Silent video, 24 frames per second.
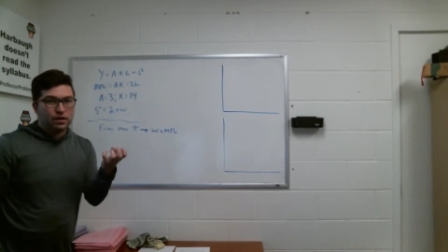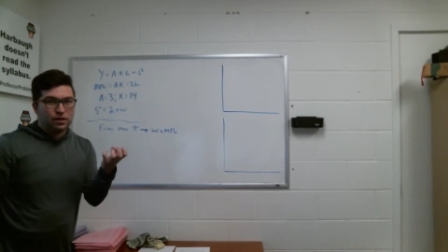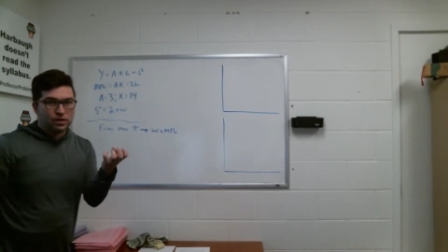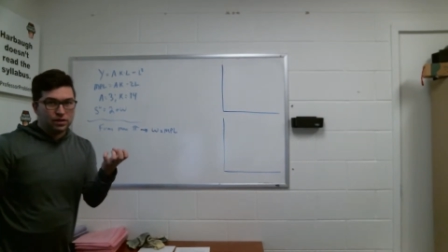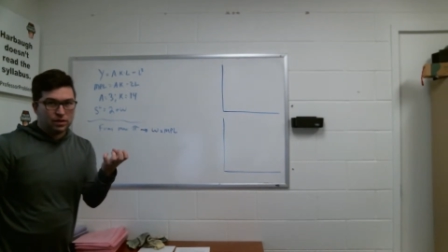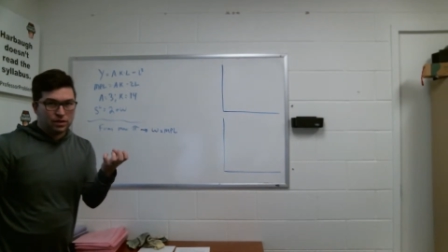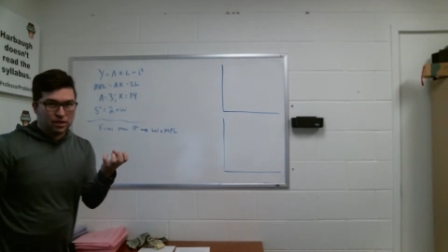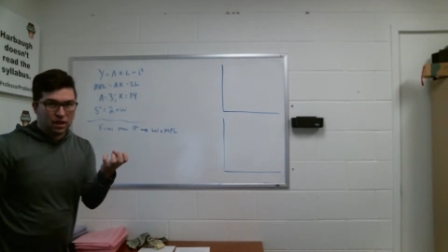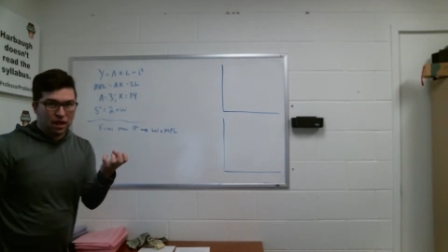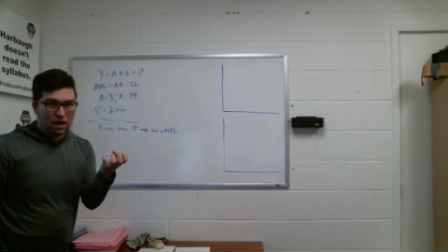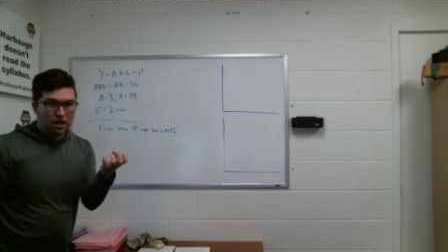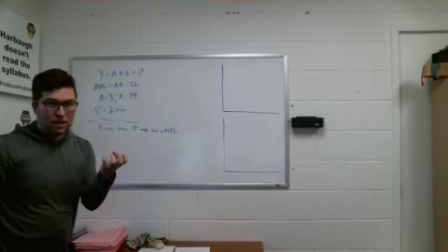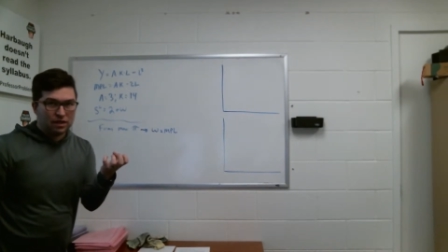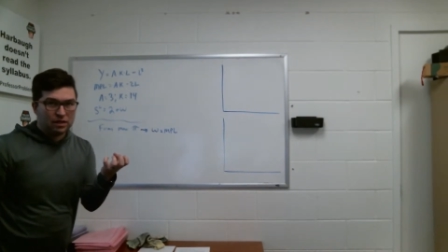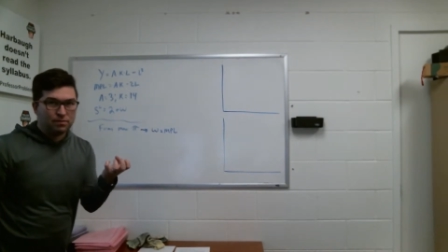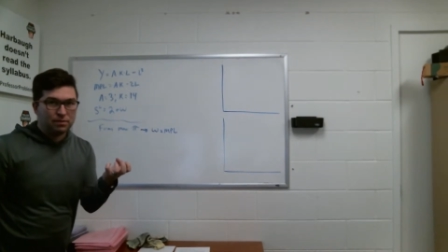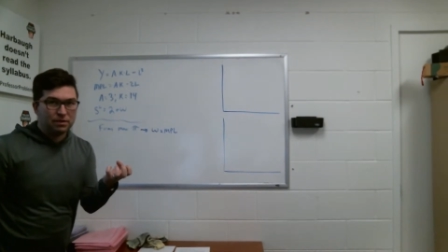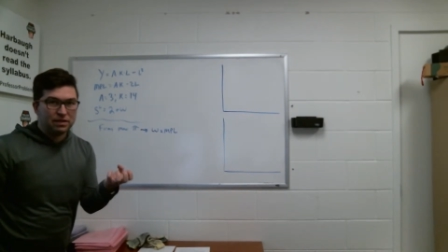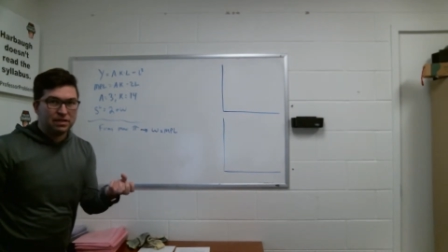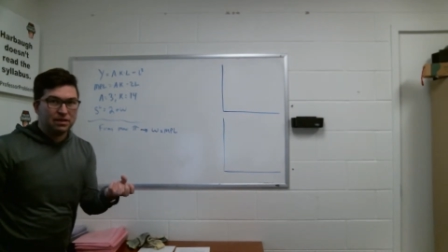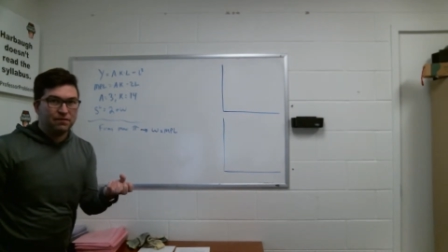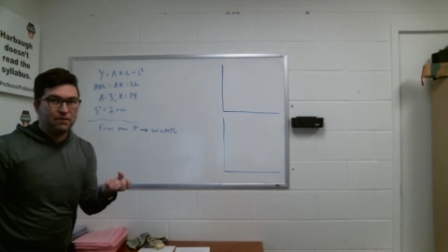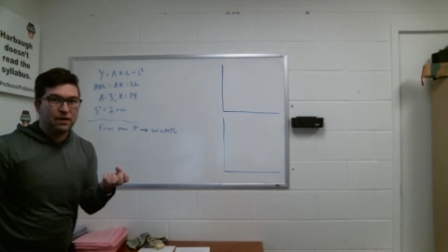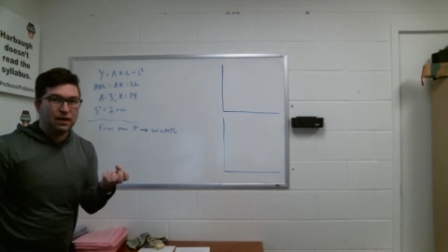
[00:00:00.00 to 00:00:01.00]

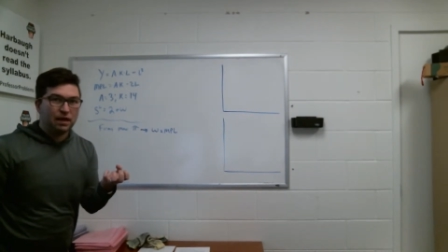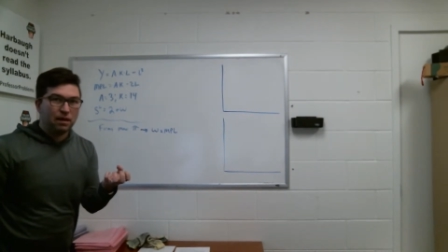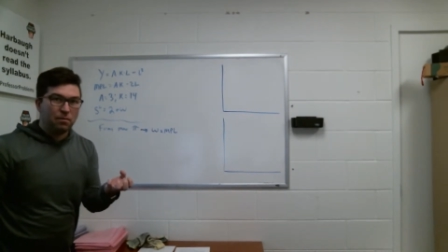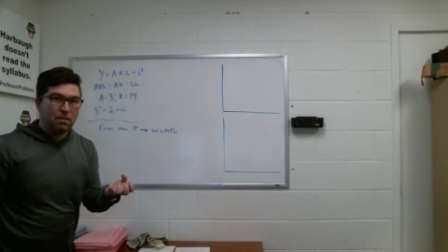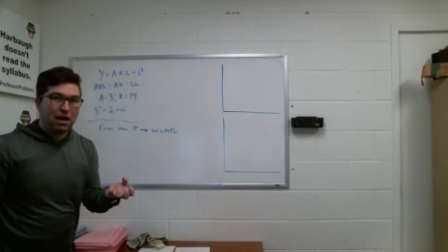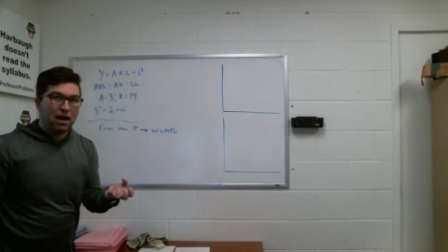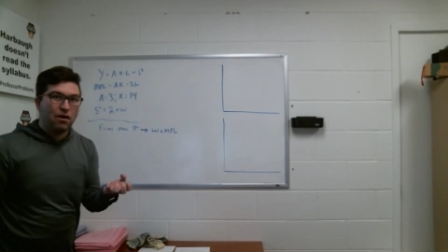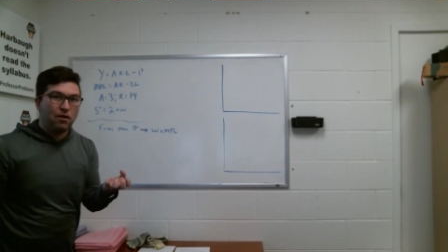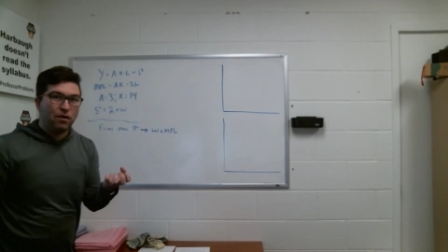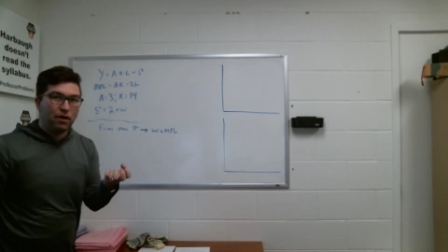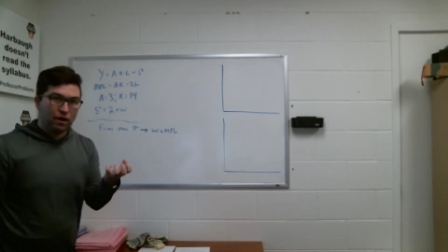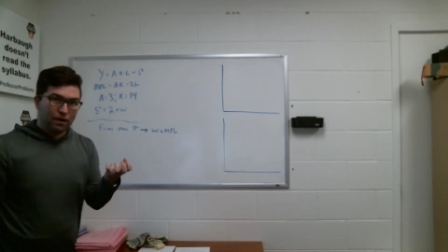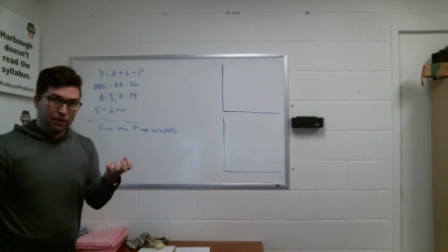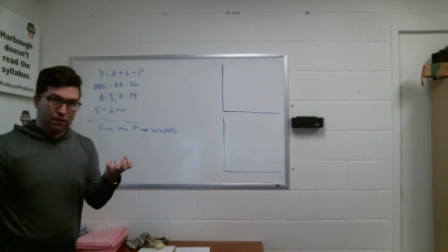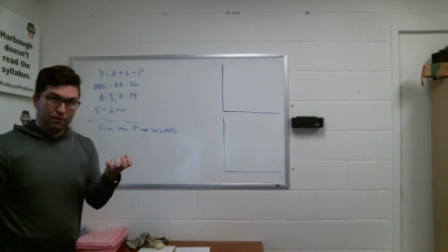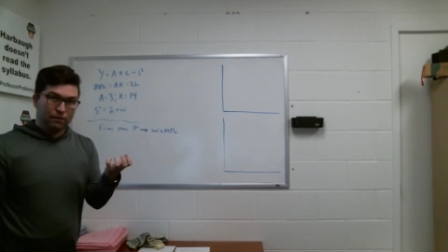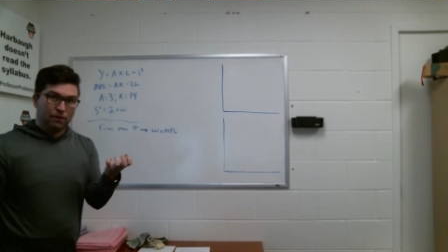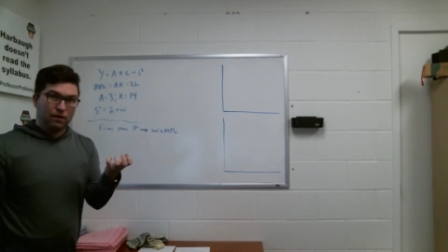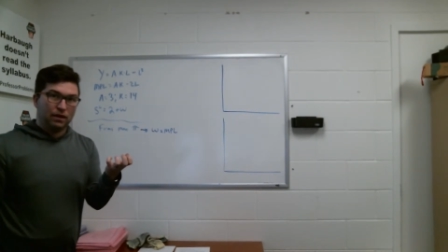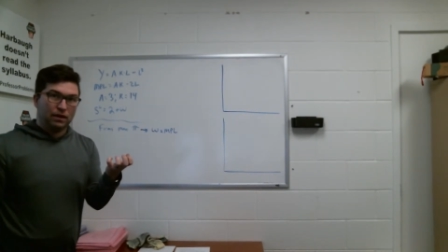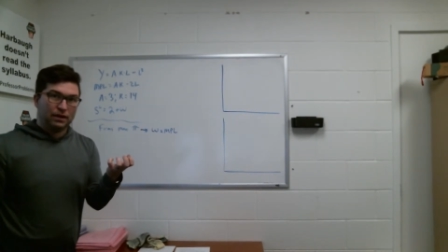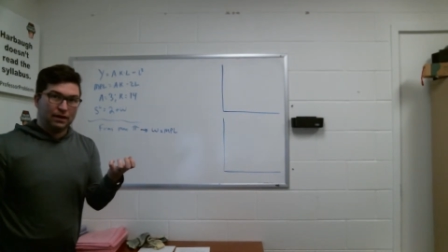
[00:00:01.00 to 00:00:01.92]
specific amount of